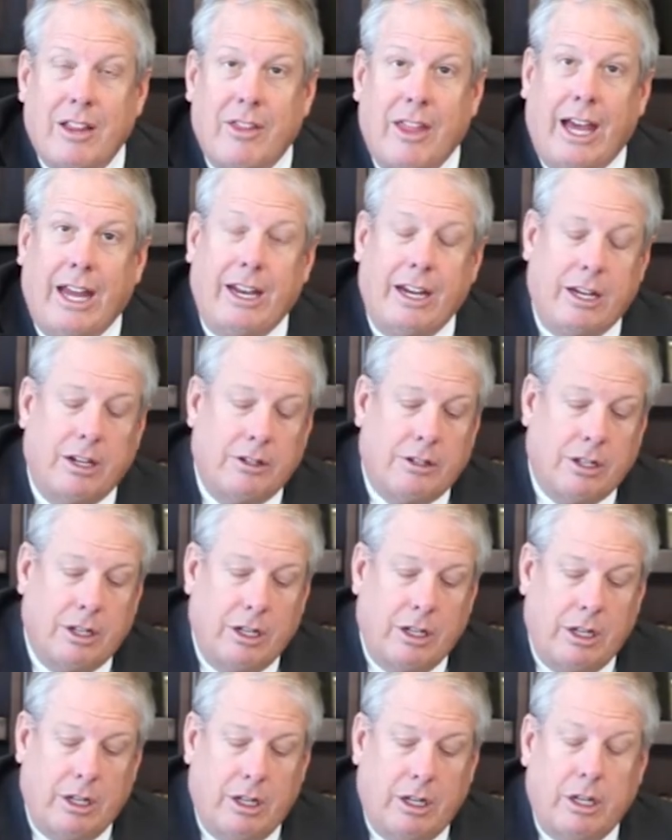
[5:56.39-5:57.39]
That is,
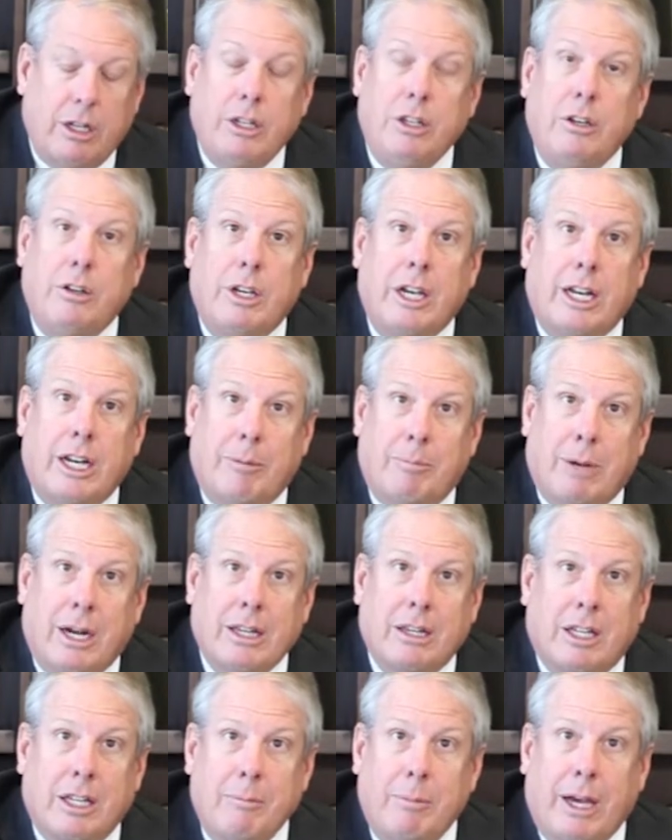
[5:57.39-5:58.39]
you get a
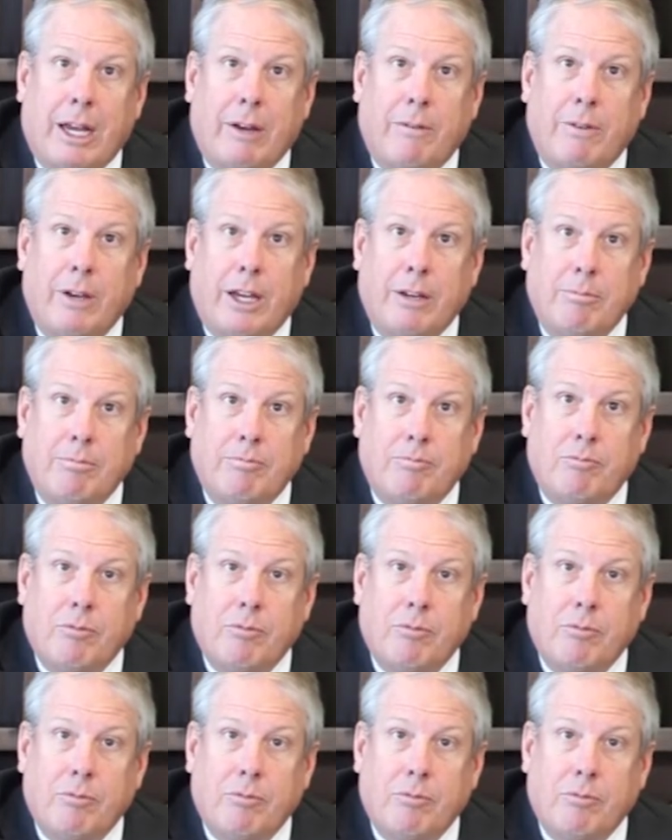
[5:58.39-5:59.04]
monthly benefit,